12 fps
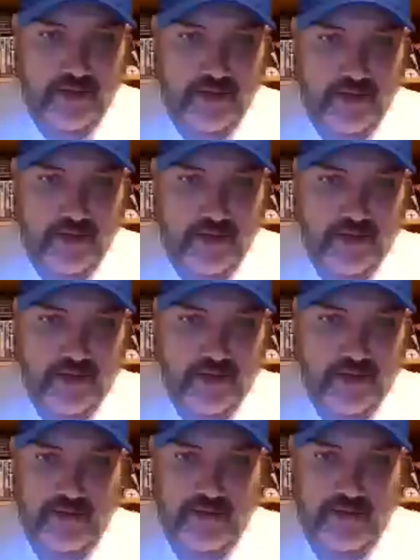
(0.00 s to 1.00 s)
up now,
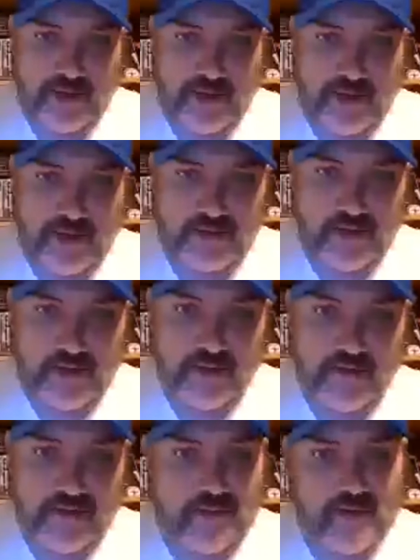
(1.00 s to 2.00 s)
and I hope
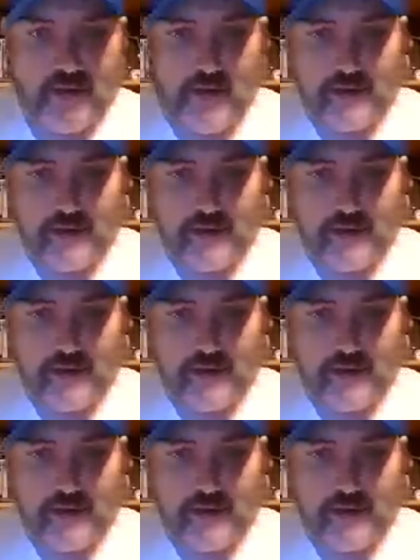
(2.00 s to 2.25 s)
everybody has